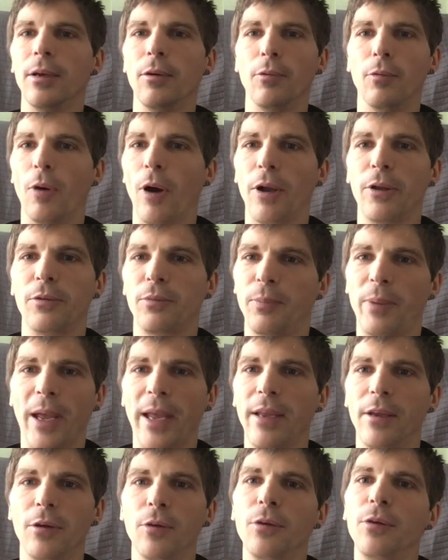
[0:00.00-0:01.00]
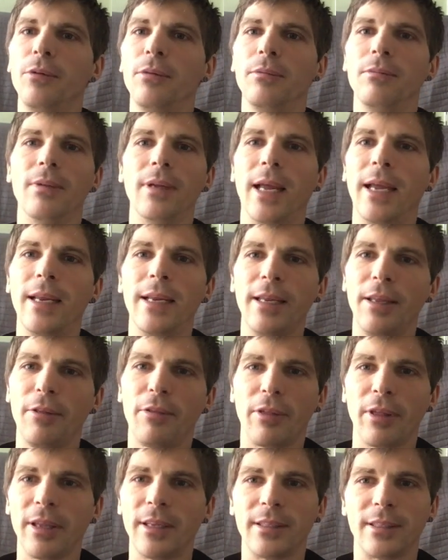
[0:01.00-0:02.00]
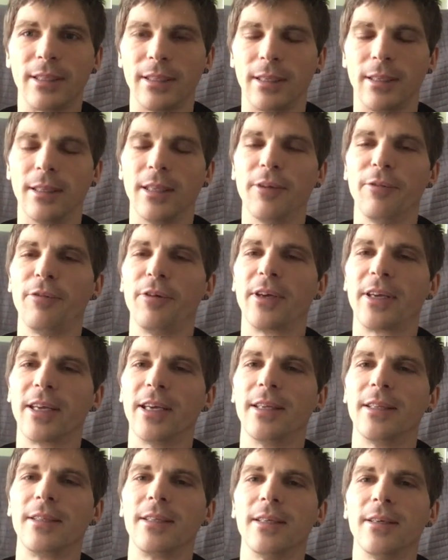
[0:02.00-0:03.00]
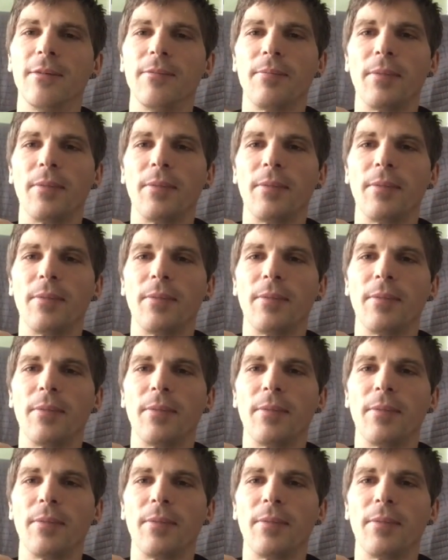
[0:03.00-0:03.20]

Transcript: won't pay you anything significant,